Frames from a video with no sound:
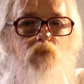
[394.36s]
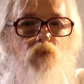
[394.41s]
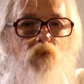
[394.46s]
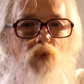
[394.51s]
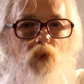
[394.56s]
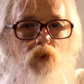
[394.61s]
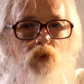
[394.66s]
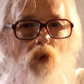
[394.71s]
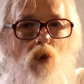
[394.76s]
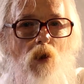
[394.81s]

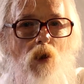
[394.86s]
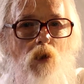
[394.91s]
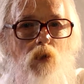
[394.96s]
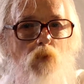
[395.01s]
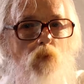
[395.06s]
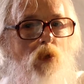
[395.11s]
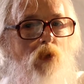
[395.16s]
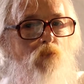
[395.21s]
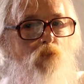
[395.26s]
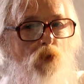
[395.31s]
for a
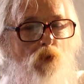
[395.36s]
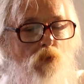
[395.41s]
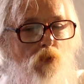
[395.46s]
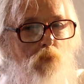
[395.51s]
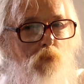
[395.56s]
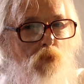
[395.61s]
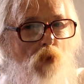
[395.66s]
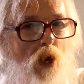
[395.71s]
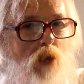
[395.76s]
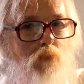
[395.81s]
dog, if you're the
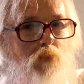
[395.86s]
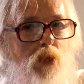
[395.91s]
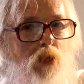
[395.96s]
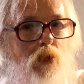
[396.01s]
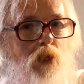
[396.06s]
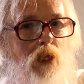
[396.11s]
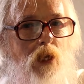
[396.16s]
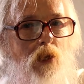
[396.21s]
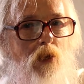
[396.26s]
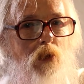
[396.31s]

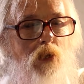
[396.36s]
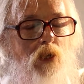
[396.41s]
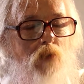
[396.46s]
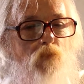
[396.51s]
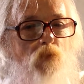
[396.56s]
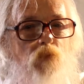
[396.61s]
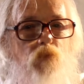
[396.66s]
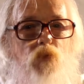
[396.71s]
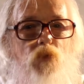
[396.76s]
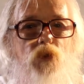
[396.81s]
primary
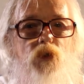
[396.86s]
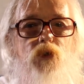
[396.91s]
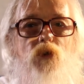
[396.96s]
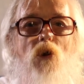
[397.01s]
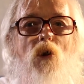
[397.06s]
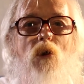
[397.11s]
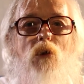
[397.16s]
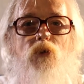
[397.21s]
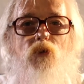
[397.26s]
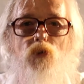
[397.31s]
caregiver for the
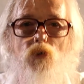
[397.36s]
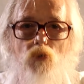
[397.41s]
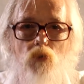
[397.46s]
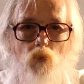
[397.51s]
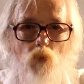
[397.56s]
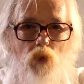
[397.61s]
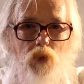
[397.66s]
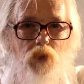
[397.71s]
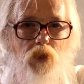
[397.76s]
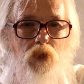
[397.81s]
dog, you're the
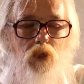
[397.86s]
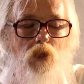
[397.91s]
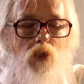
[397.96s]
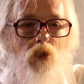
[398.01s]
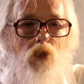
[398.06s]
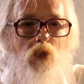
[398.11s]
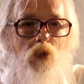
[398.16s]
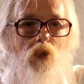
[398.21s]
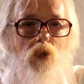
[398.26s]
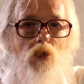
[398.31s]
one that
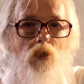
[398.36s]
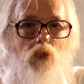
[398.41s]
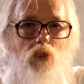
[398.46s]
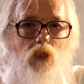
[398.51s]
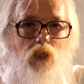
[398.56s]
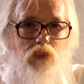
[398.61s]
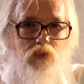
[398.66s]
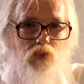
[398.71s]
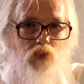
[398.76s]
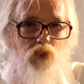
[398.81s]

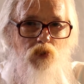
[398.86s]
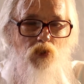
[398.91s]
lets the